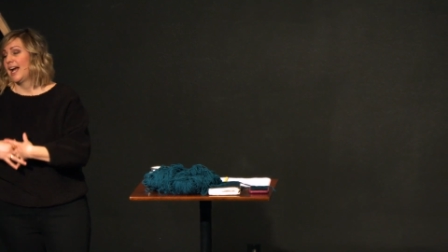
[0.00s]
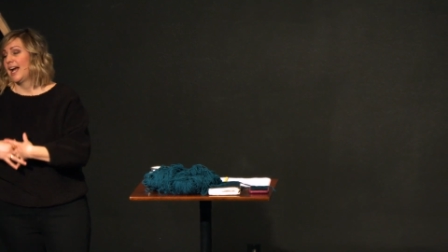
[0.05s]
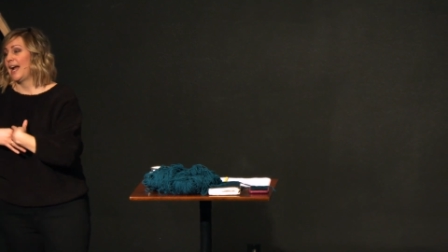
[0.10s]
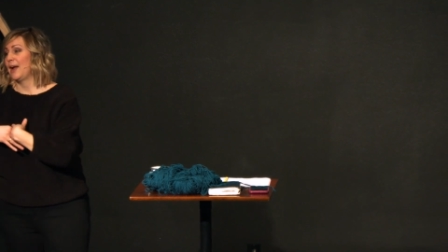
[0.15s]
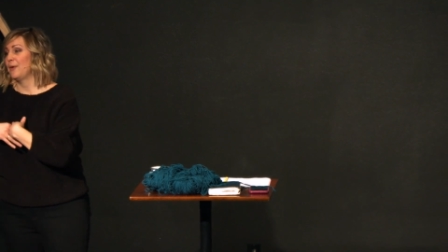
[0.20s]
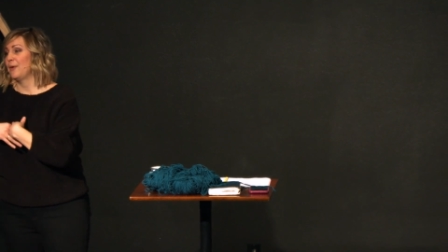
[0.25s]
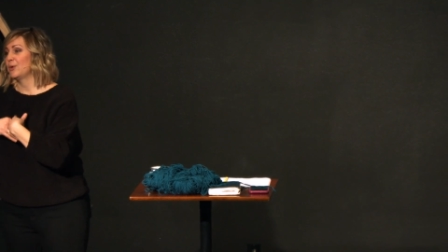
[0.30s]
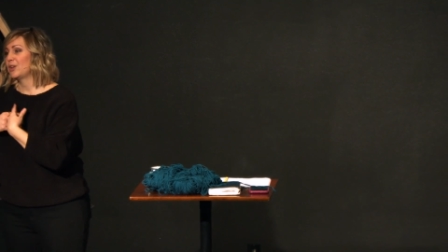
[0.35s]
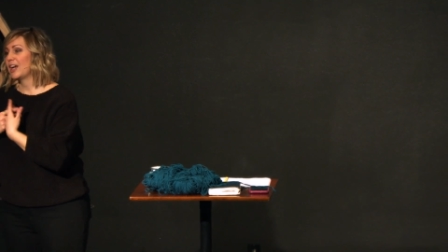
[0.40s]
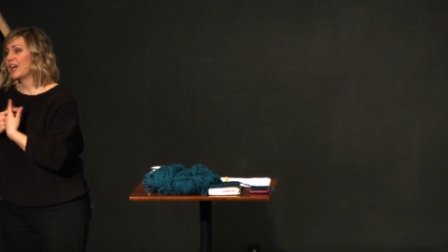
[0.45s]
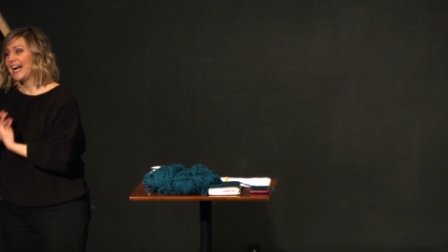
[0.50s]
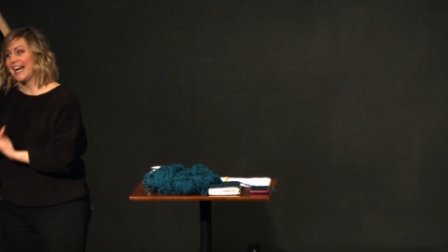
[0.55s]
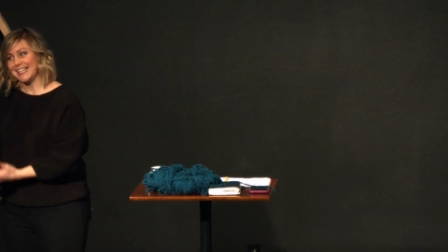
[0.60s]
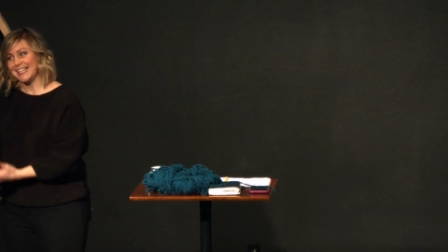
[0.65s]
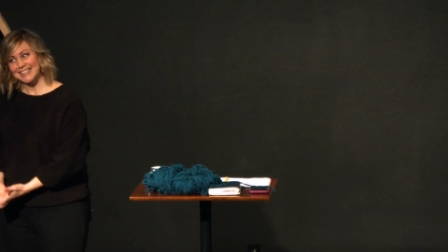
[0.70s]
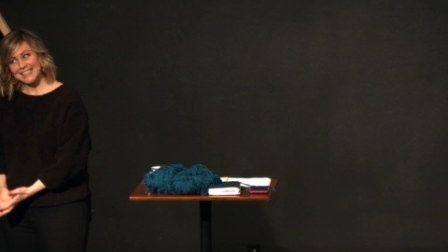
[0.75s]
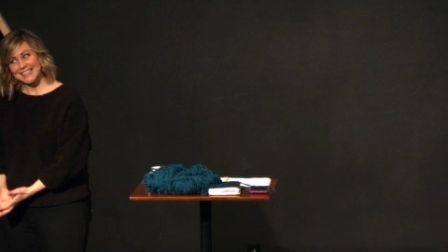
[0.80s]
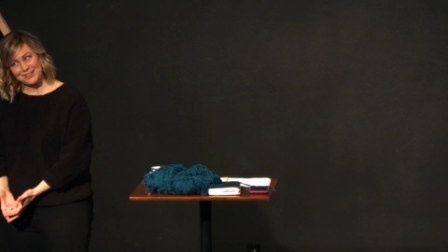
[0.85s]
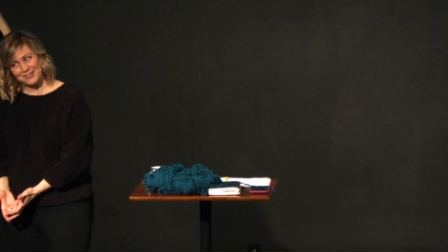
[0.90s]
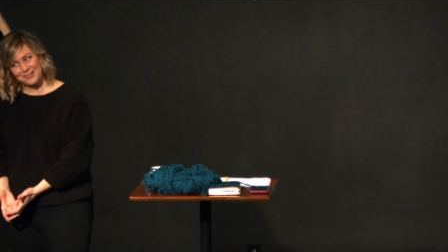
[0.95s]
I will
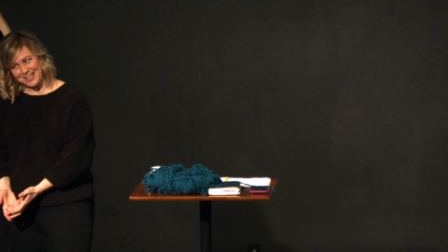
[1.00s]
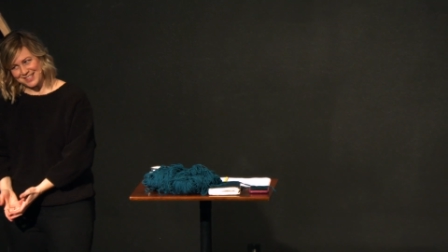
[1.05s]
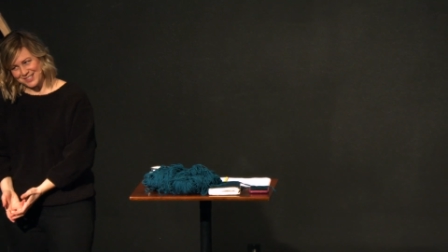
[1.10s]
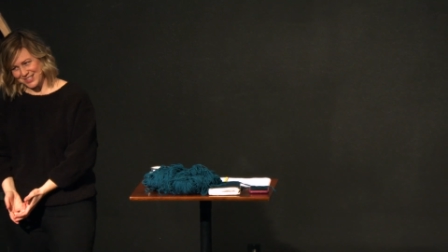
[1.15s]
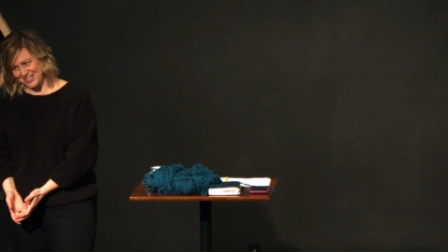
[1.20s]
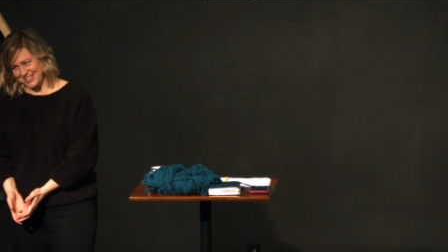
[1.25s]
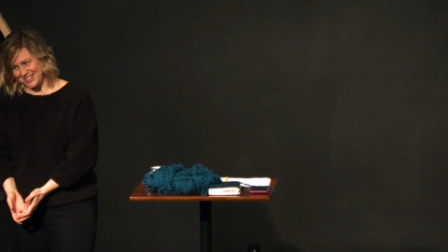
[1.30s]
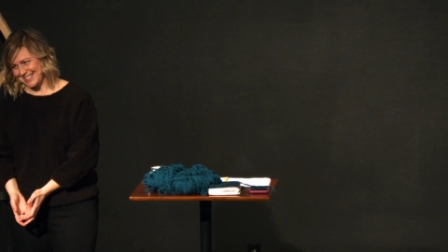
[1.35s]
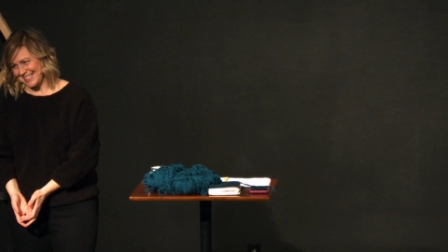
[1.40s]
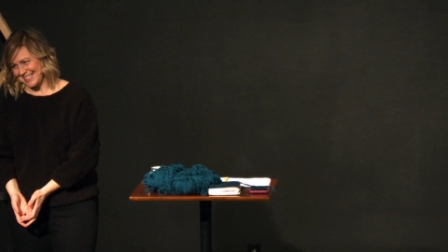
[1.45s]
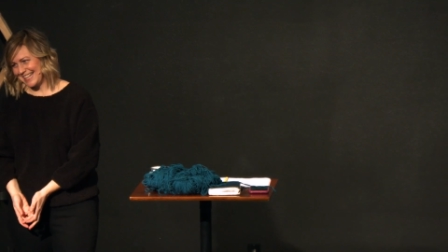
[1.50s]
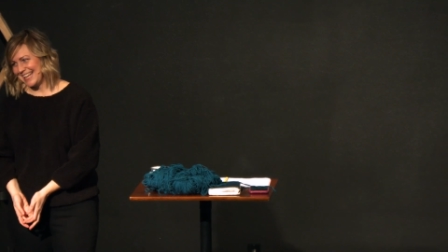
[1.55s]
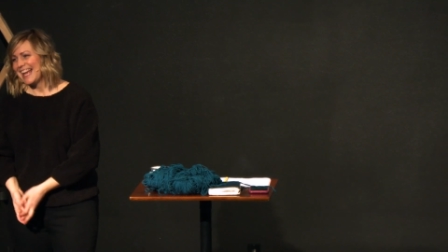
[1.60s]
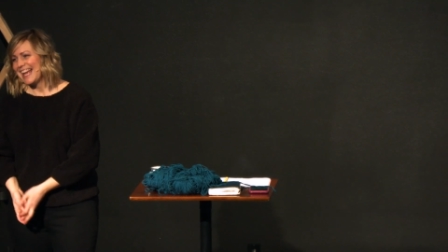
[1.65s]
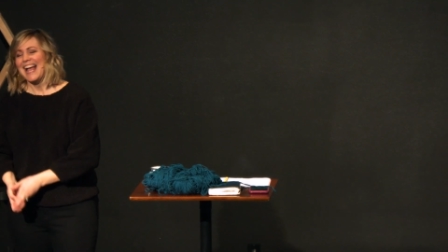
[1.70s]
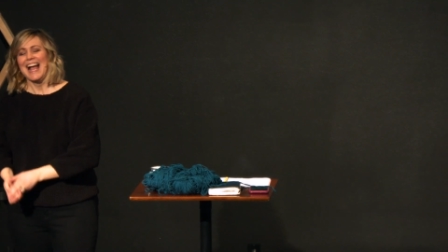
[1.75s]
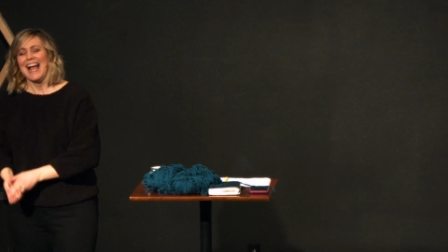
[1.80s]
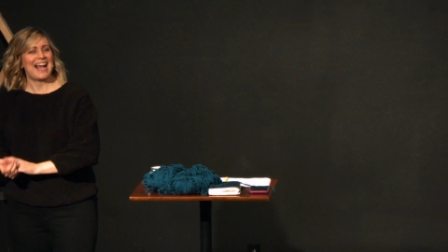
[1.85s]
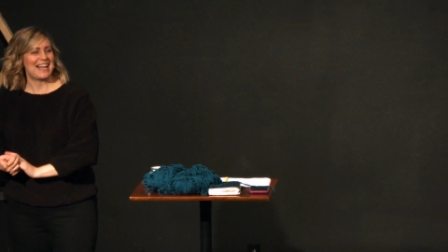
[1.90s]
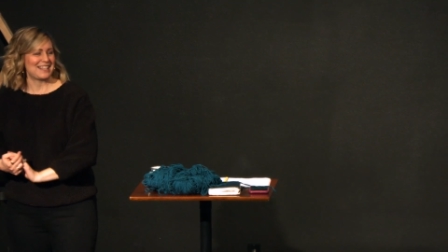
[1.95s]
kindly and graciously
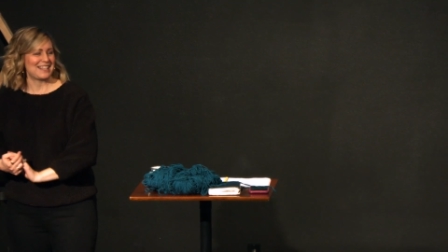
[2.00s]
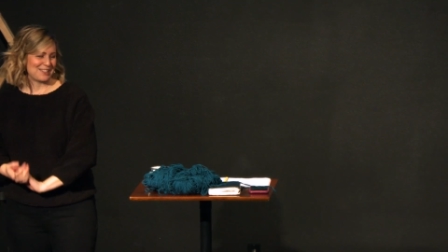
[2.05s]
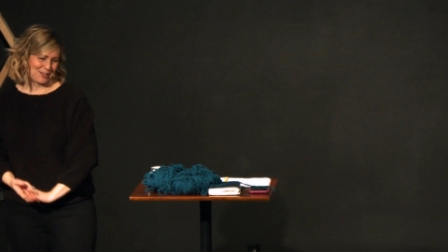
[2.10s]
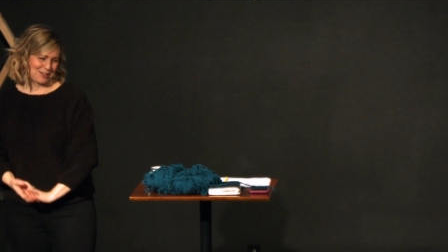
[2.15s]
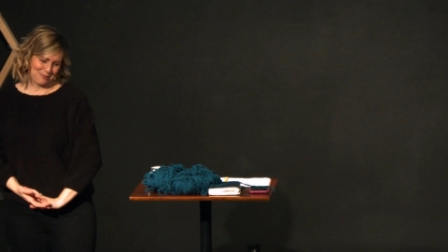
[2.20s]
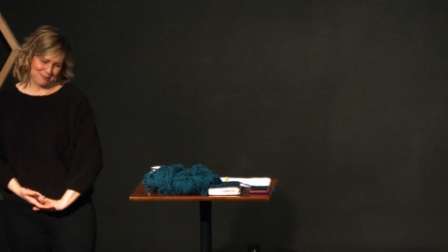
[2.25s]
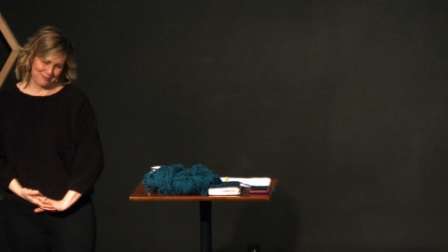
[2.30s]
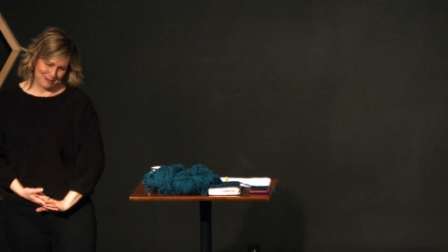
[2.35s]
ask you to